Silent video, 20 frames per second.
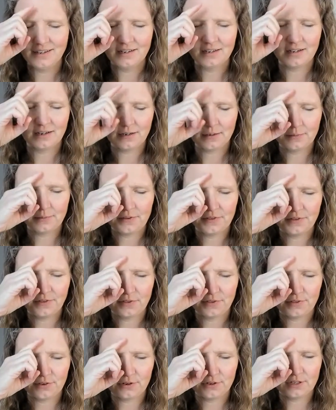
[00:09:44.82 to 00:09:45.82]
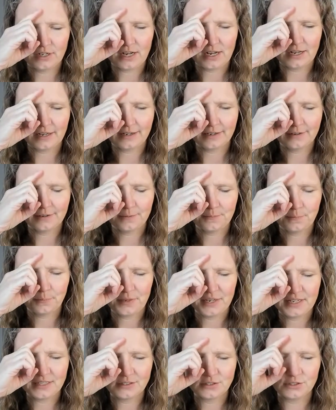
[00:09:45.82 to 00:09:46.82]
In the third eye.
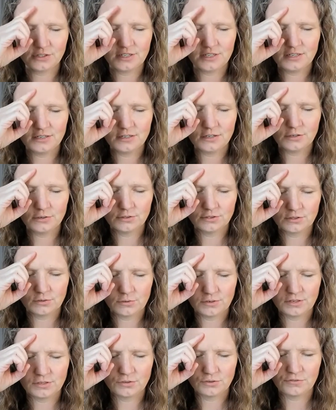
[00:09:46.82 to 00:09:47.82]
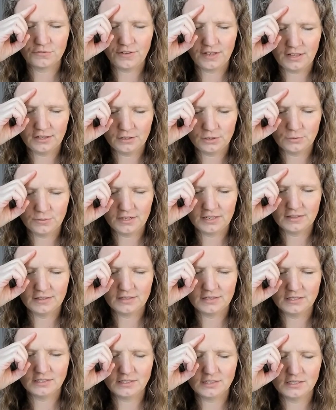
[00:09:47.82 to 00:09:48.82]
Because your ego is going to evaluate
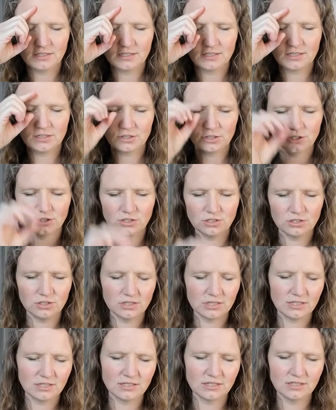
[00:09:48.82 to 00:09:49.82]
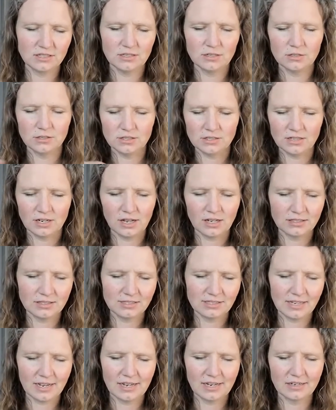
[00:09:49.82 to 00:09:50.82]
this and encourage you to continue to not
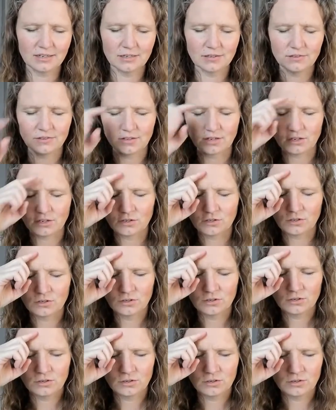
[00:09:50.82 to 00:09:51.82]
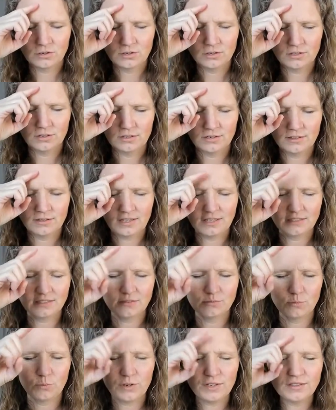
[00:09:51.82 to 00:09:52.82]
say anything. That's
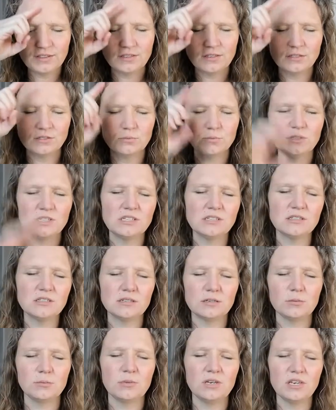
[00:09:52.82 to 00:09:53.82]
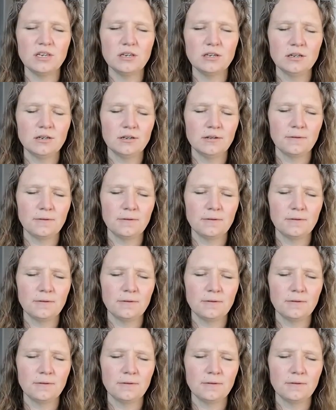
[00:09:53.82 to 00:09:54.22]
what this means to me.